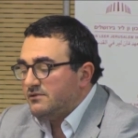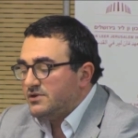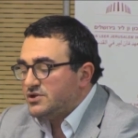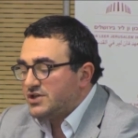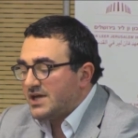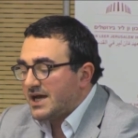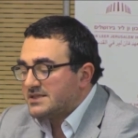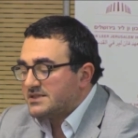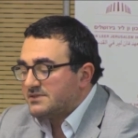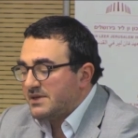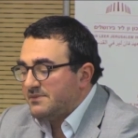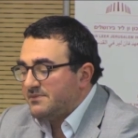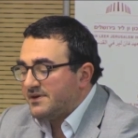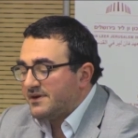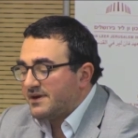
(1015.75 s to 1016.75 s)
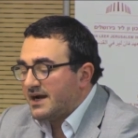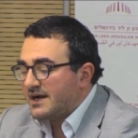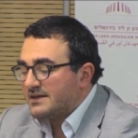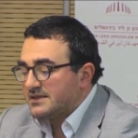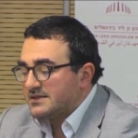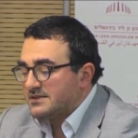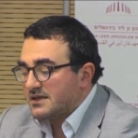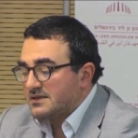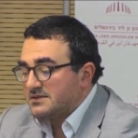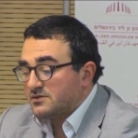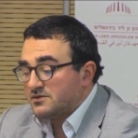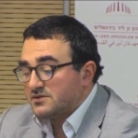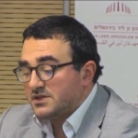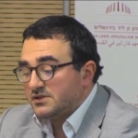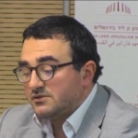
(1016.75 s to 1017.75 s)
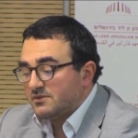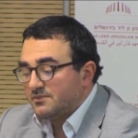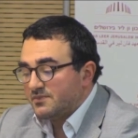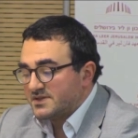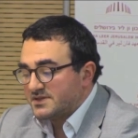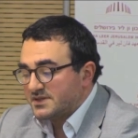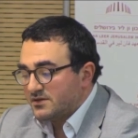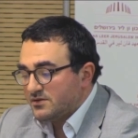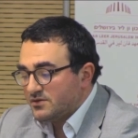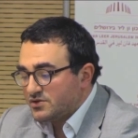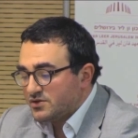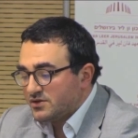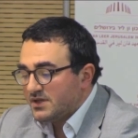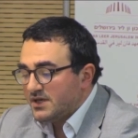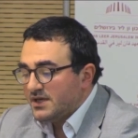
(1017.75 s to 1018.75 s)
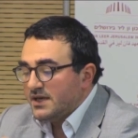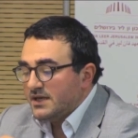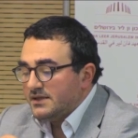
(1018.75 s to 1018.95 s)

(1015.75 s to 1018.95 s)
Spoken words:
which acts may be regarded as constituting persecution,